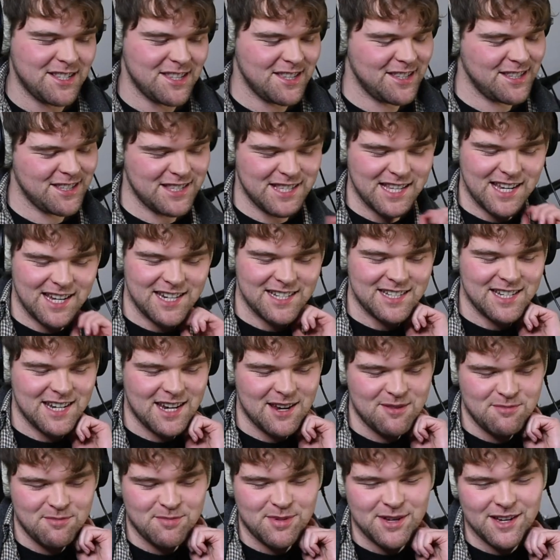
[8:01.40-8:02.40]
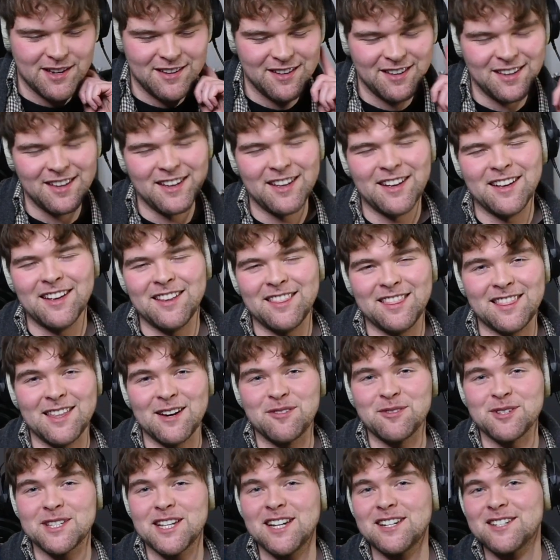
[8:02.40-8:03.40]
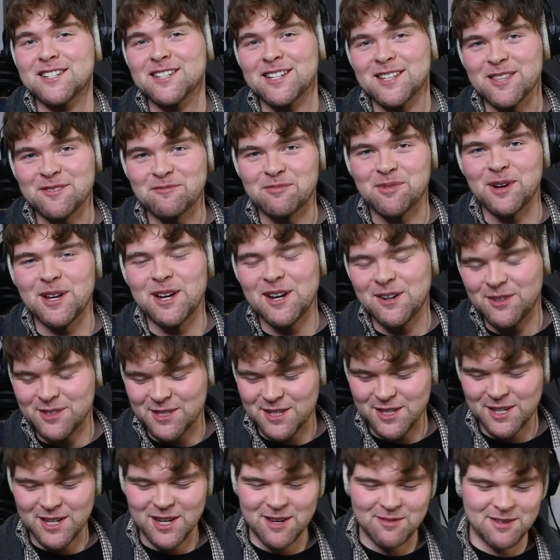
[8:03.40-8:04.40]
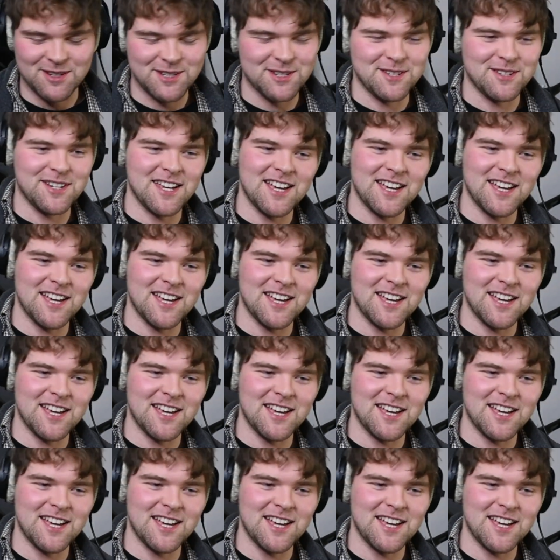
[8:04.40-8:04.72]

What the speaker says: I think, second time, but that was actually the point I was going to come on to